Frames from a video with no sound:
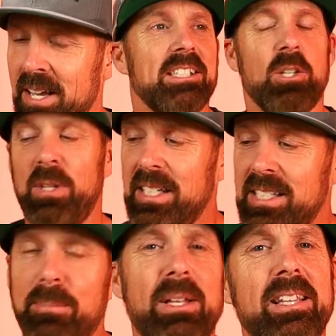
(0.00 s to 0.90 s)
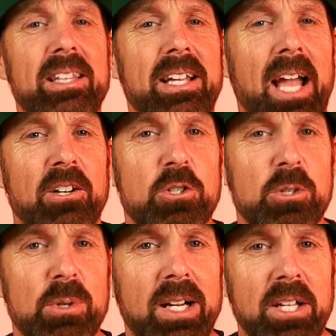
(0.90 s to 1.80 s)
So that's typically the
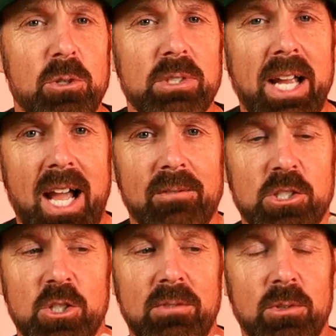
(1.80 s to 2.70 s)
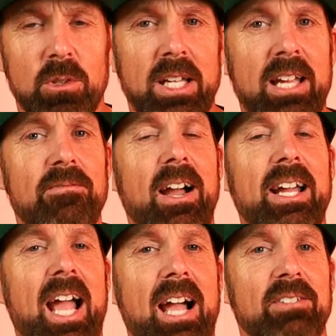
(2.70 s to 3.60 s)
energy drink I usually have is G Fuel. If I
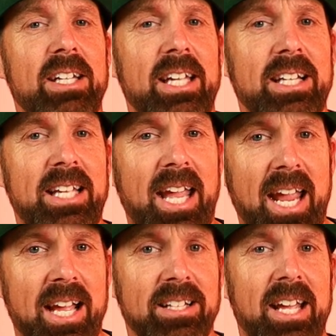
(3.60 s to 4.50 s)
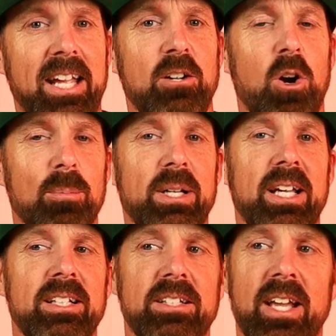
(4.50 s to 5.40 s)
have it in a can, a
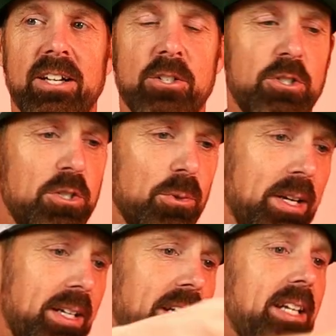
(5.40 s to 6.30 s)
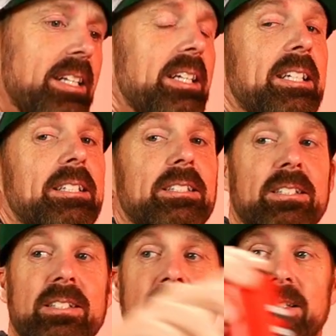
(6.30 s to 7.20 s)
carbonated energy drink, it
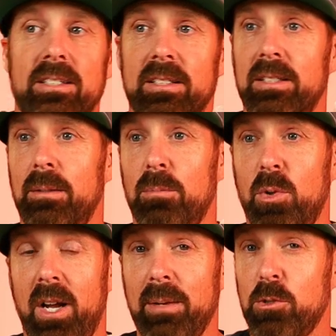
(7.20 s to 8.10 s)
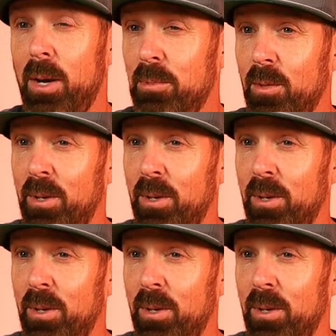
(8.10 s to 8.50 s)
is Prime Tropical